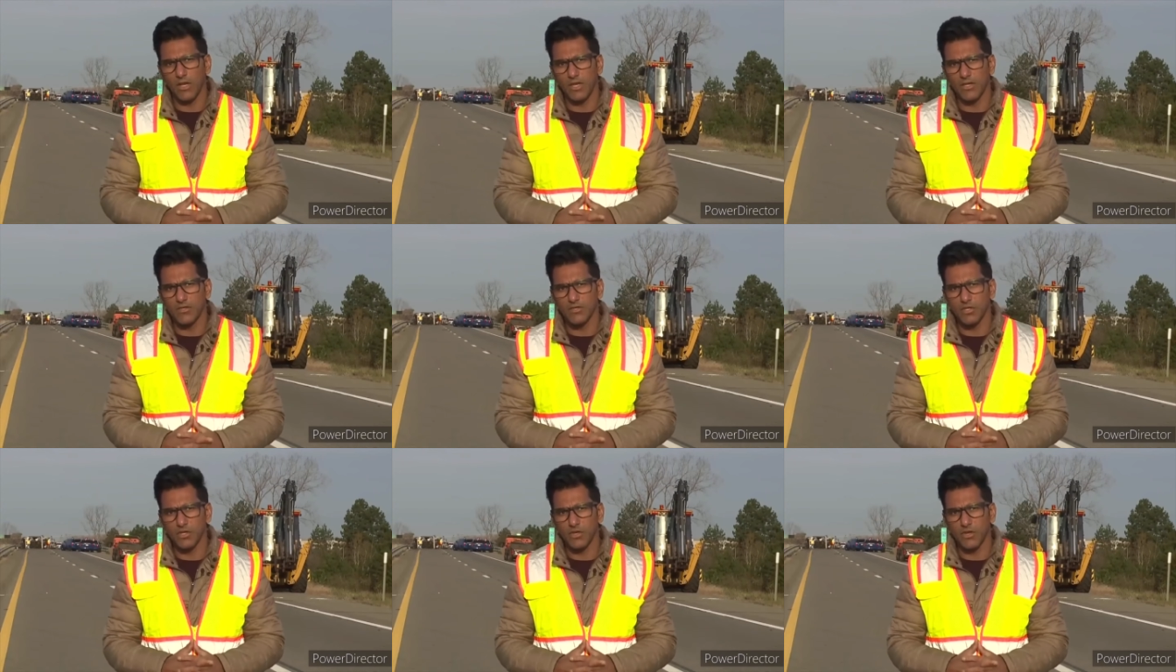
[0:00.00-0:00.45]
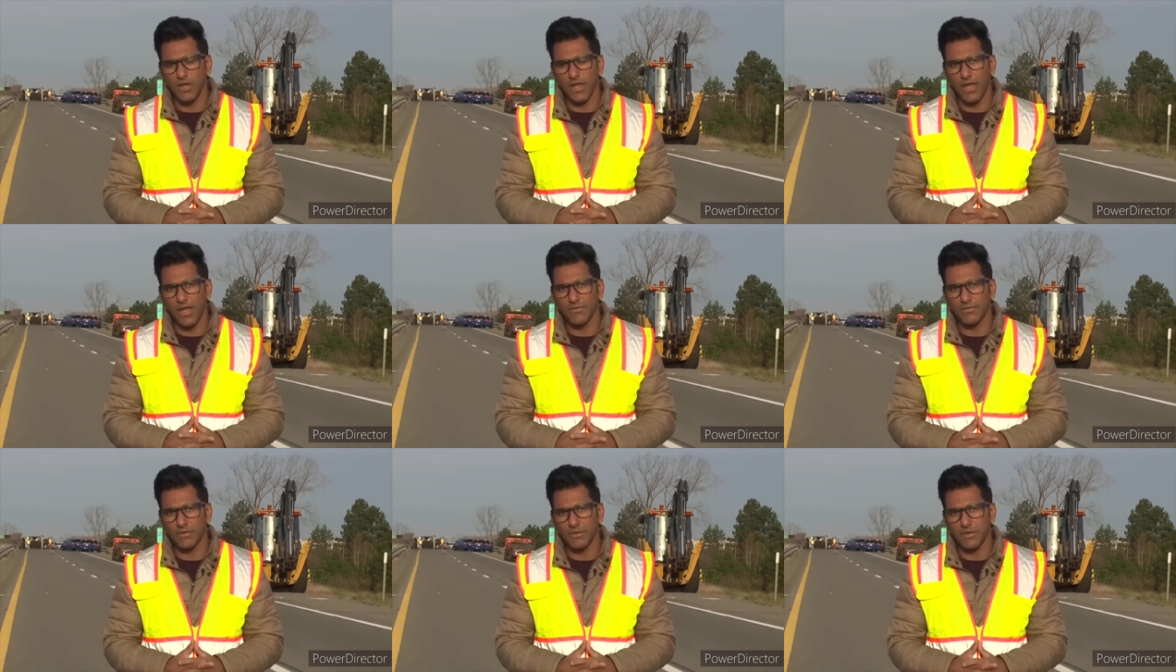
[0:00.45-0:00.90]
injured
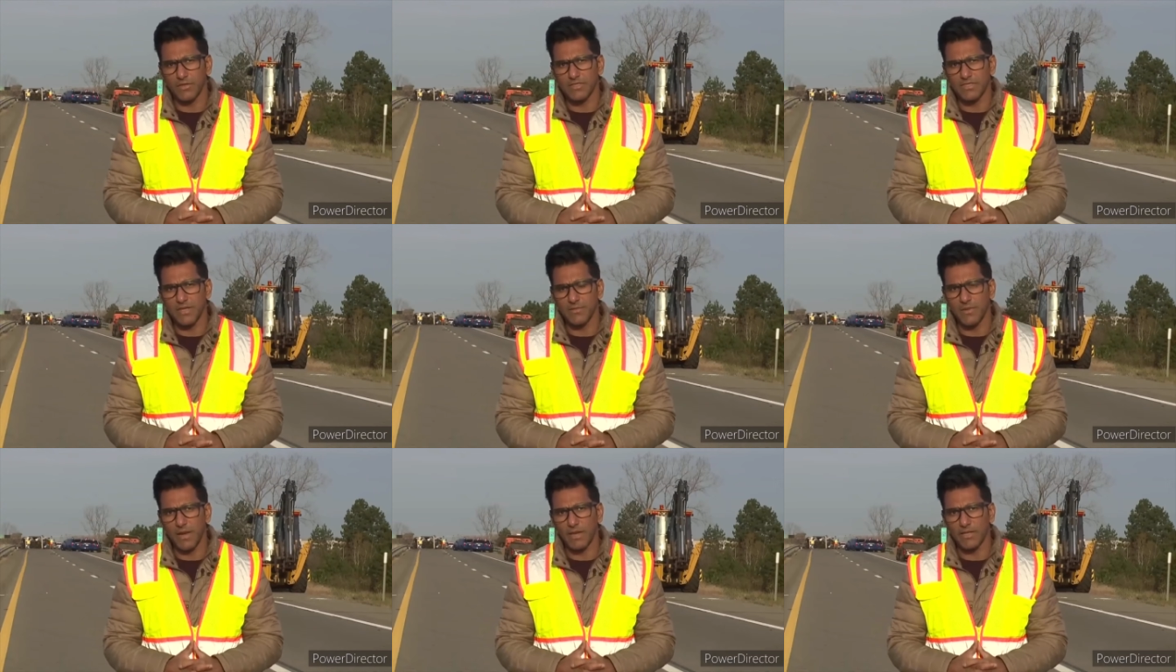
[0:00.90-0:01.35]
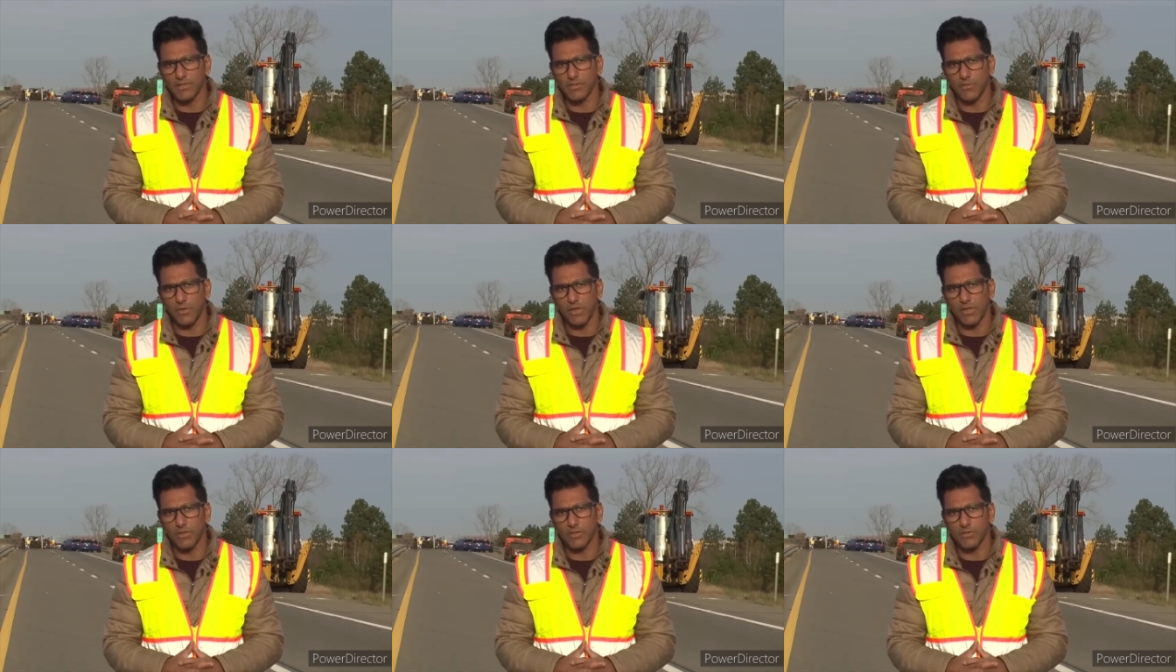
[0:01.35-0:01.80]
after a
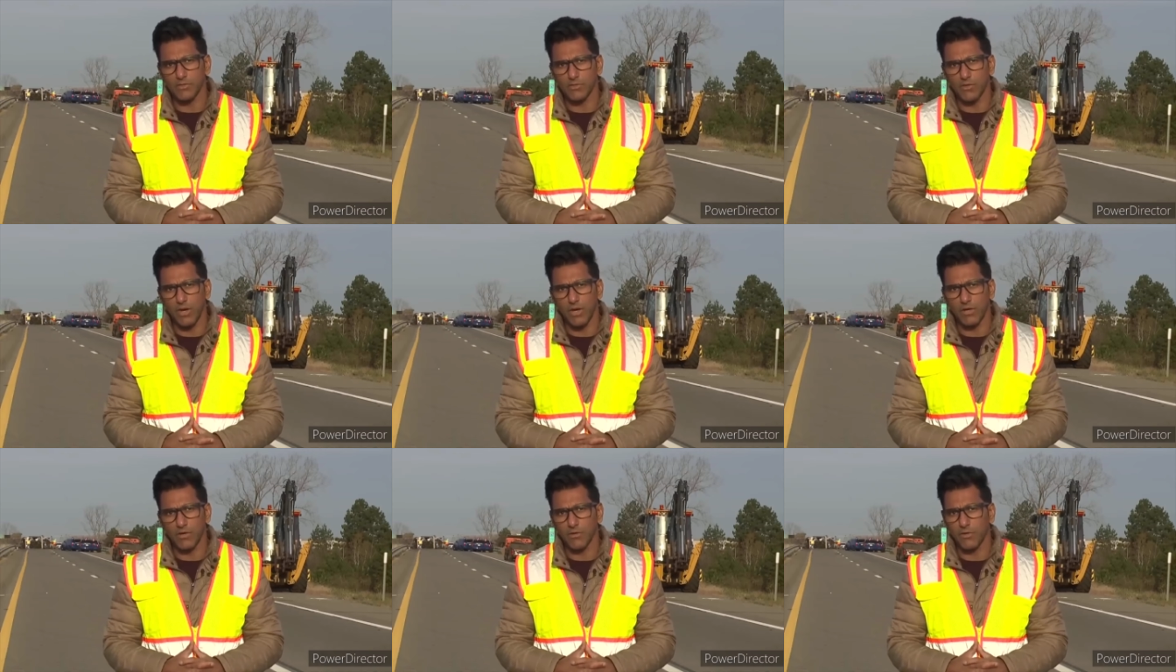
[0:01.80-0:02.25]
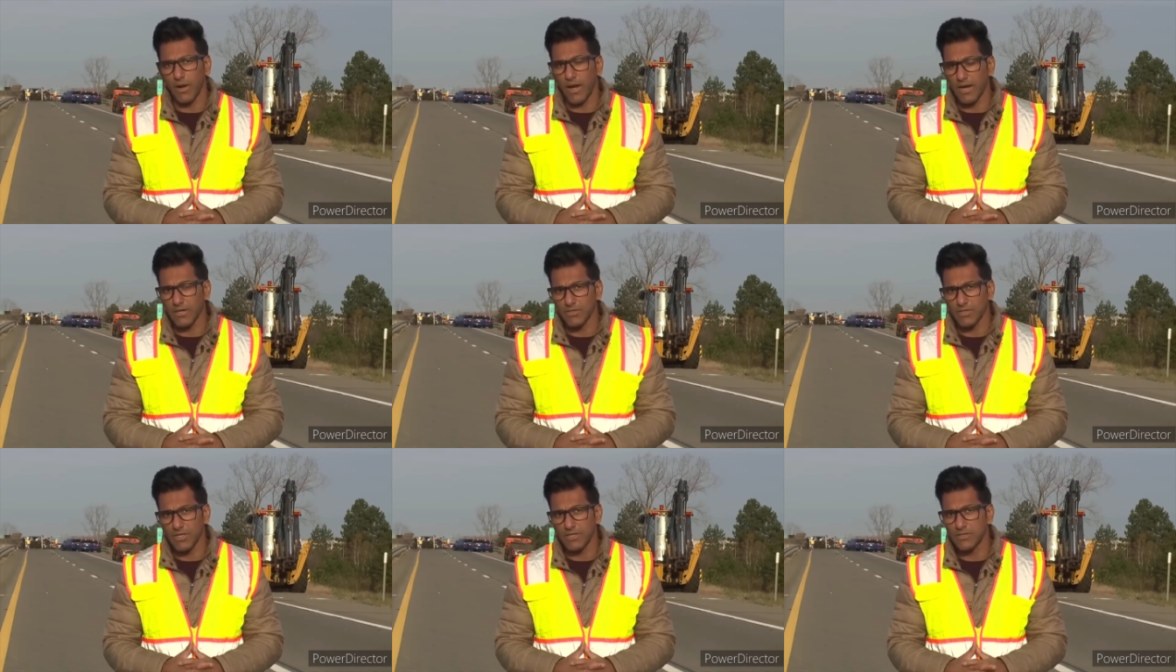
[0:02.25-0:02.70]
semi-trailer truck
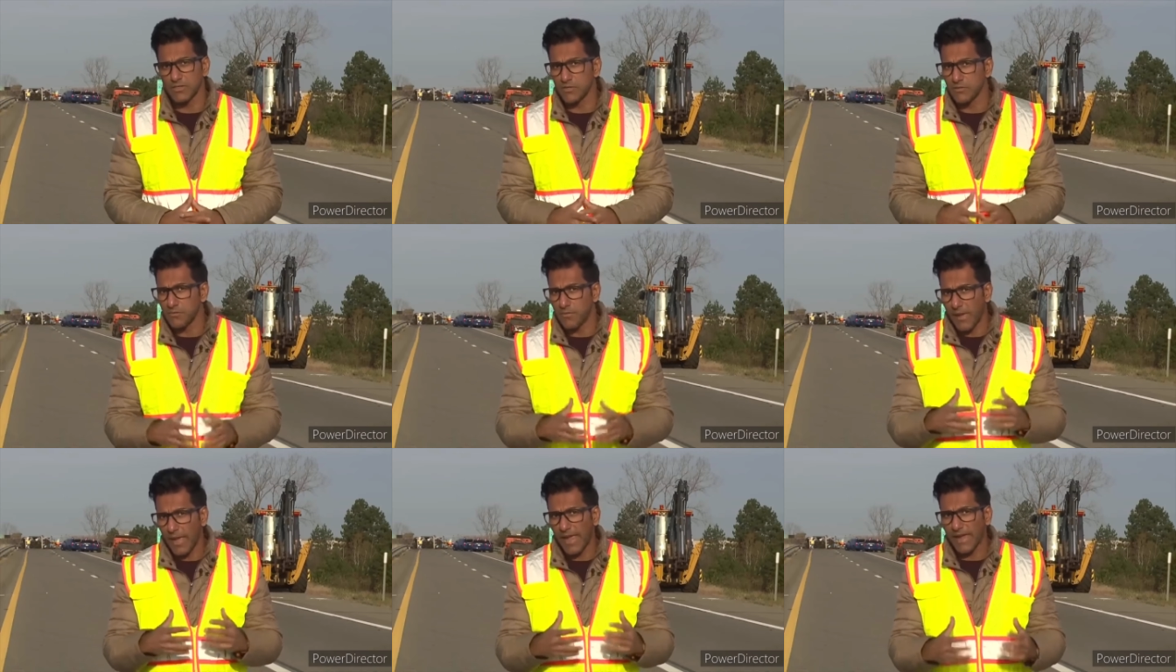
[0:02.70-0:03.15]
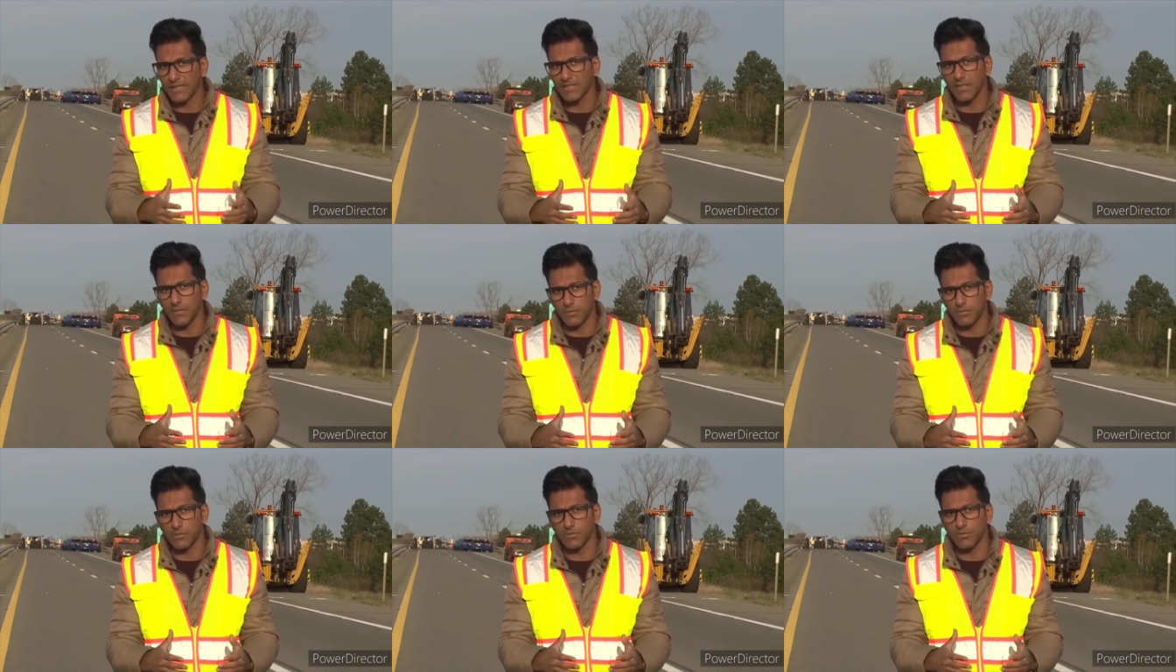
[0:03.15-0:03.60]
crashed into
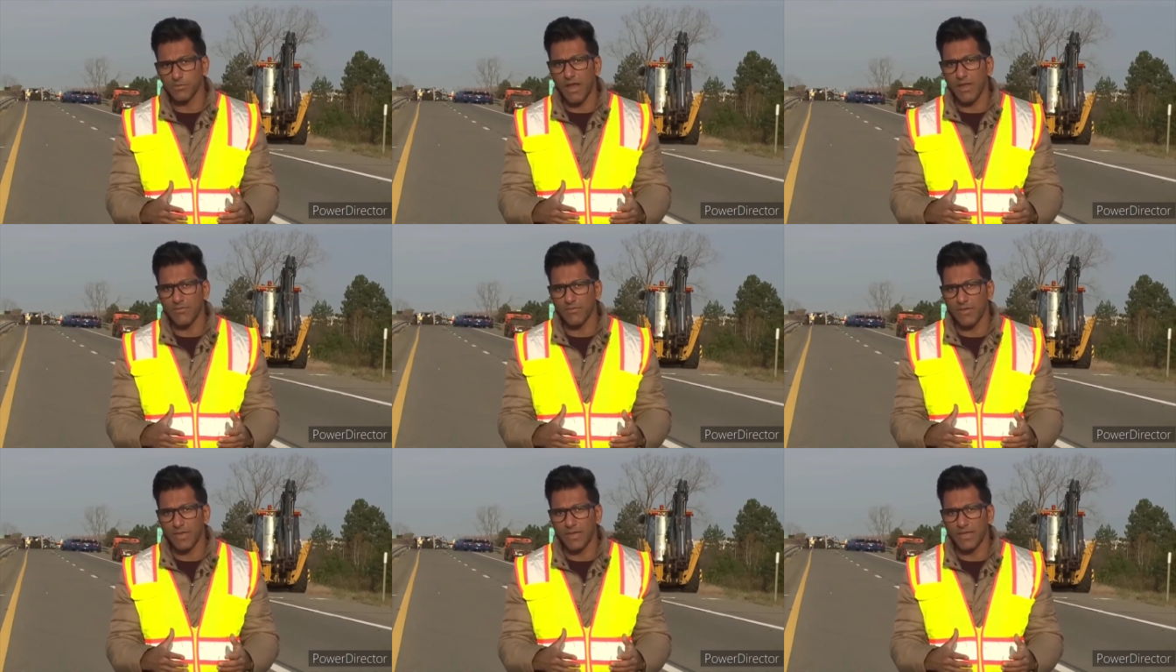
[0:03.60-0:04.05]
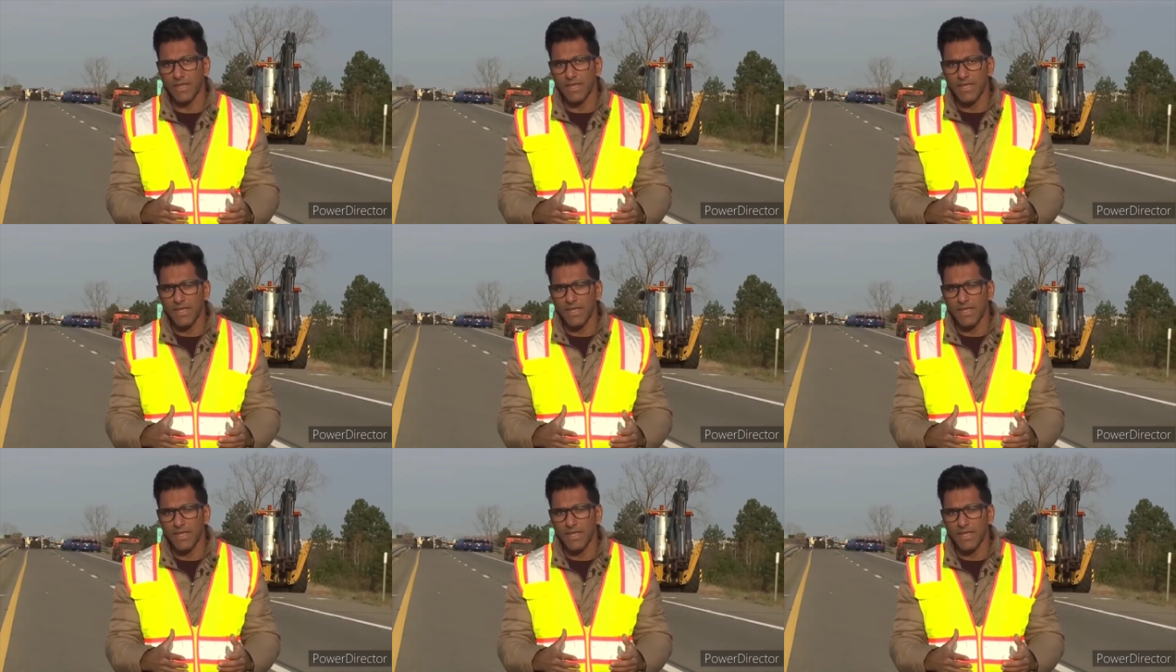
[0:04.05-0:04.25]
backed-up traffic.